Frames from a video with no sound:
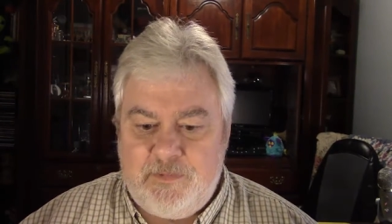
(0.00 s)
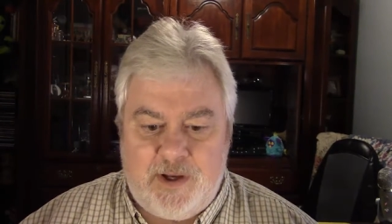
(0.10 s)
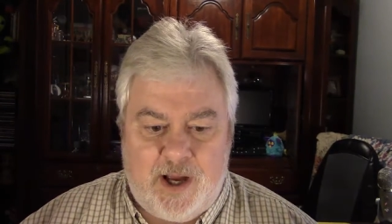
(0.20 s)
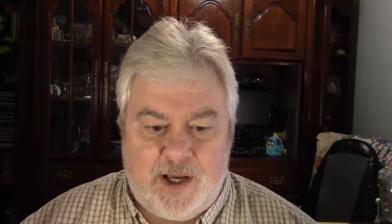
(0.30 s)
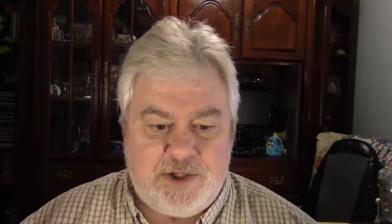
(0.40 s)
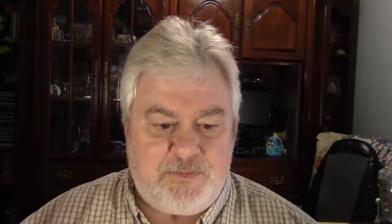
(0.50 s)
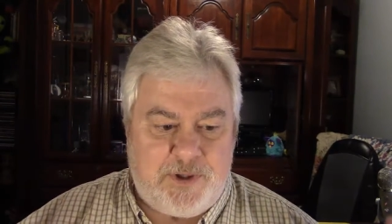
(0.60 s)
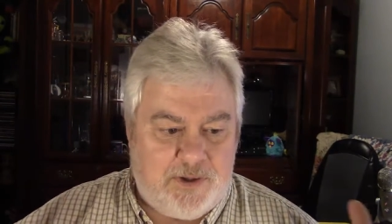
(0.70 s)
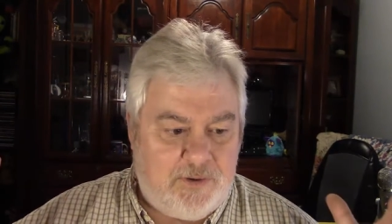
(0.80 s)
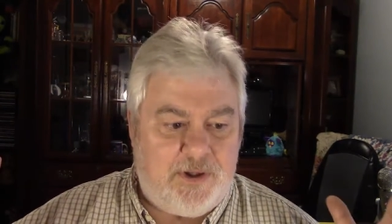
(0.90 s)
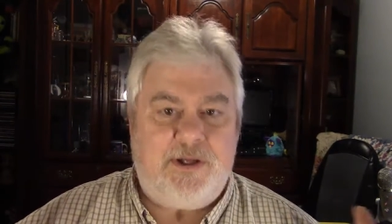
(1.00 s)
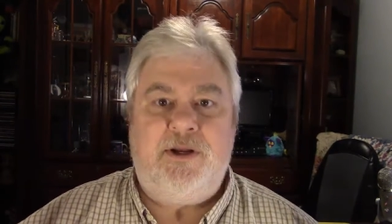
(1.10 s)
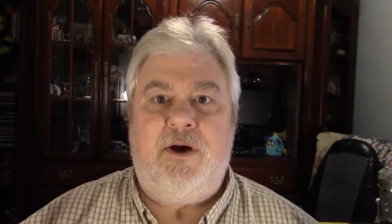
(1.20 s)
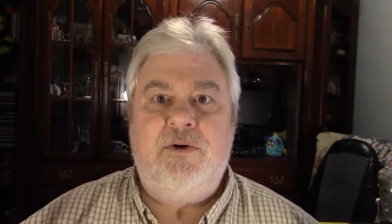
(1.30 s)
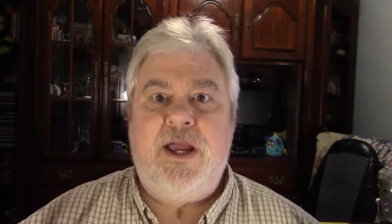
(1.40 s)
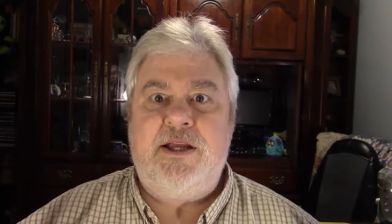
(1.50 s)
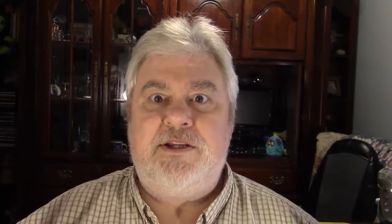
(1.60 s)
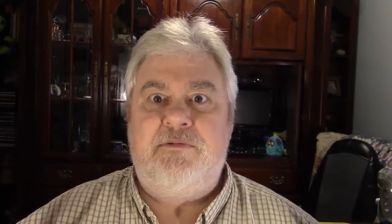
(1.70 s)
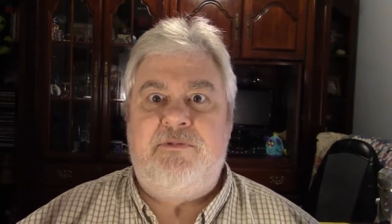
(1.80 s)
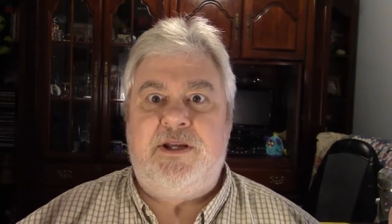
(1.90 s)
a hospital and okay, it's
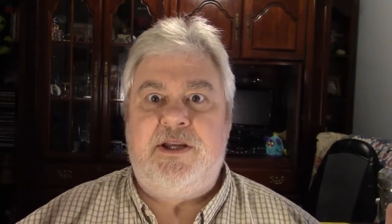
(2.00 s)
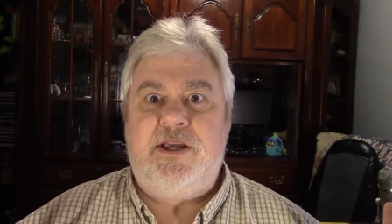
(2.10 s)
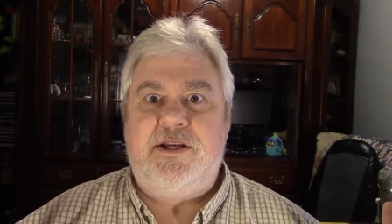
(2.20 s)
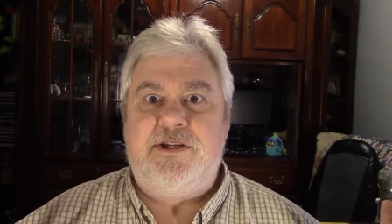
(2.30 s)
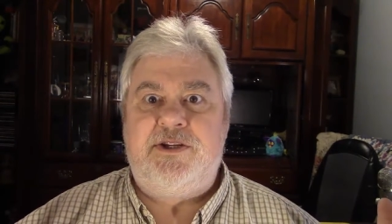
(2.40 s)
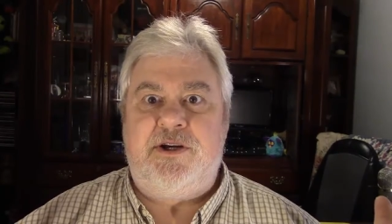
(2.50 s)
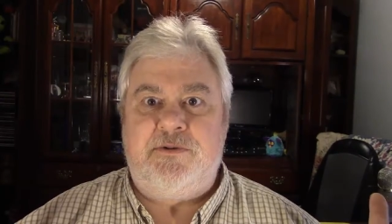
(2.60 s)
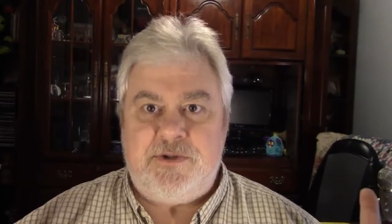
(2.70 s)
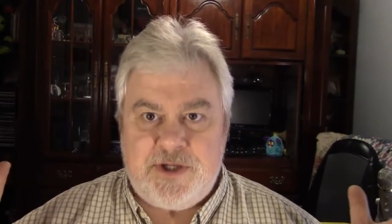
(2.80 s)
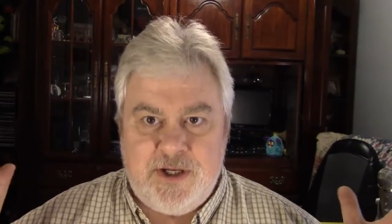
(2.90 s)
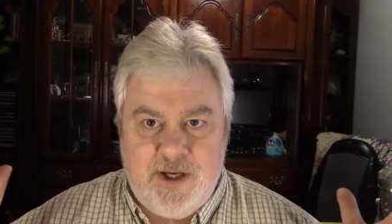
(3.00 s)
infected kidney stones.